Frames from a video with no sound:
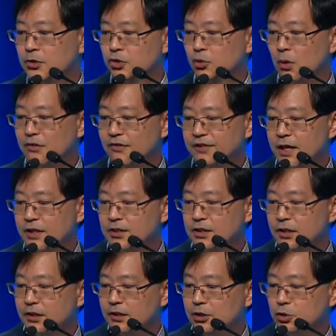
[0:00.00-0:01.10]
So what we've done
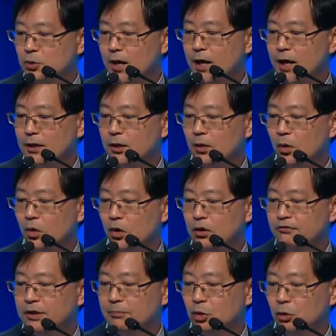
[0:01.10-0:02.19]
here is to highlight all
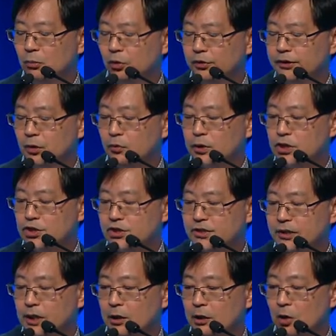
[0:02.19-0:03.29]
of the promoter regions
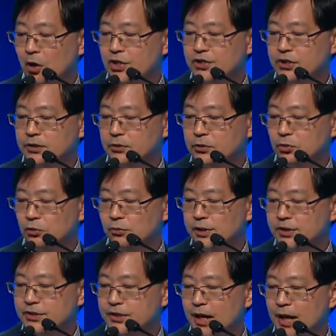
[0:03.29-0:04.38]
that are lost in the
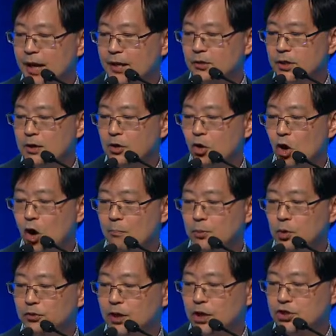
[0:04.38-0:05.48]
tumors and done
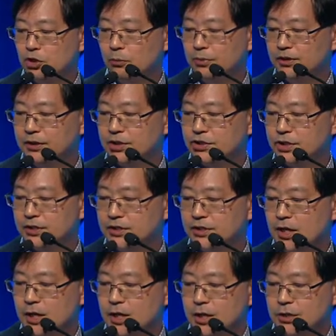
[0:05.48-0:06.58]
computational predictions,
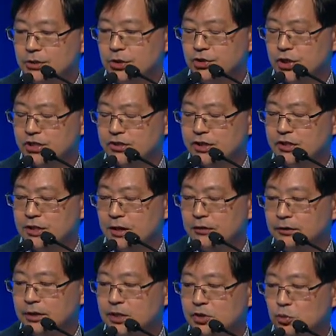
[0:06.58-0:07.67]
suggesting
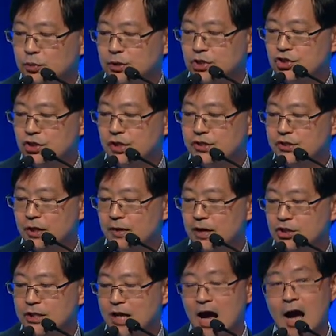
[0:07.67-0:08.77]
that these regions are
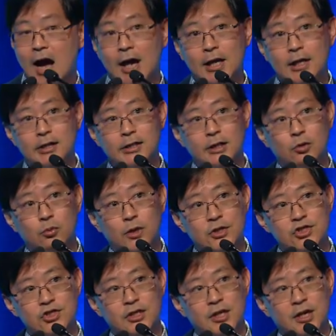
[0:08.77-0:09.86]
actually highly
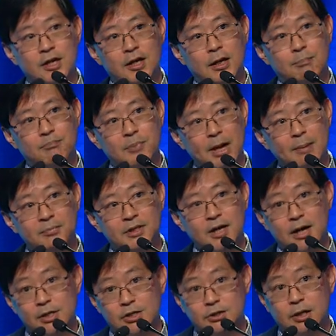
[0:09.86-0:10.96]
enriched in
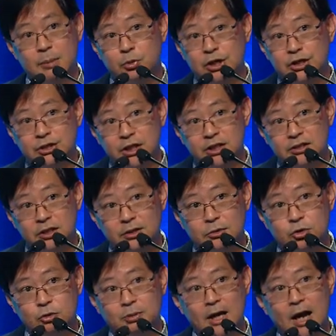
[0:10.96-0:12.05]
peptides that are
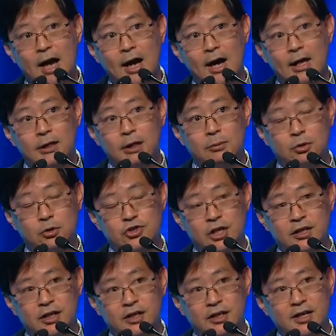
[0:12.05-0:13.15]
predicted to be highly
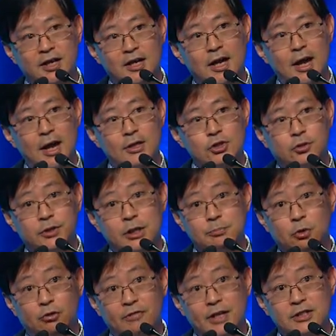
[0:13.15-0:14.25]
immunogenic. And so this
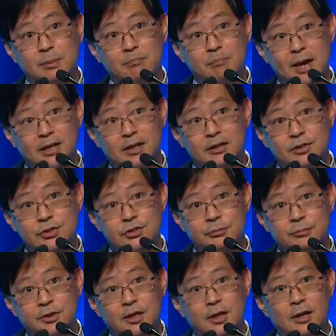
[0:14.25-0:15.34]
provides a
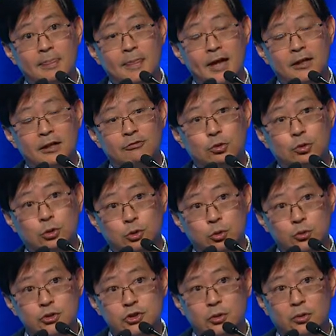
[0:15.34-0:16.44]
mechanism that if you
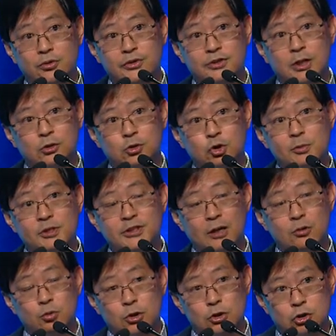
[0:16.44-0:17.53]
lose those, the tumors
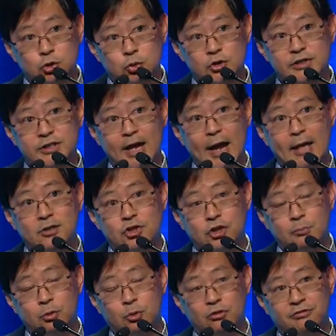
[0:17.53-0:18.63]
can reduce the
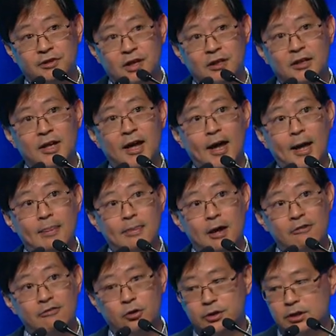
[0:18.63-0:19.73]
antigen profile and
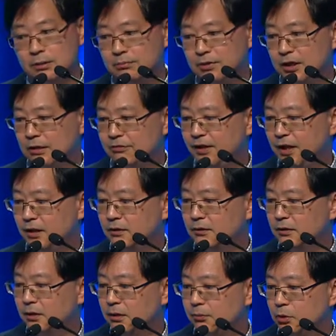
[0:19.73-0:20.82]
therefore evade
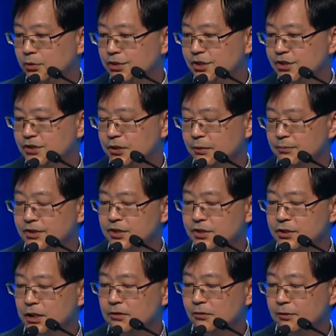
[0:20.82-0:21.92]
the immune system. This is
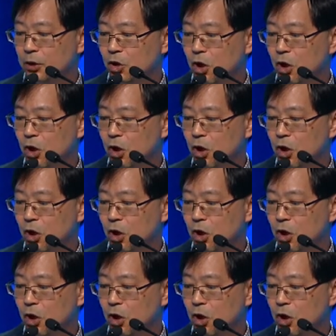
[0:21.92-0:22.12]
seen from the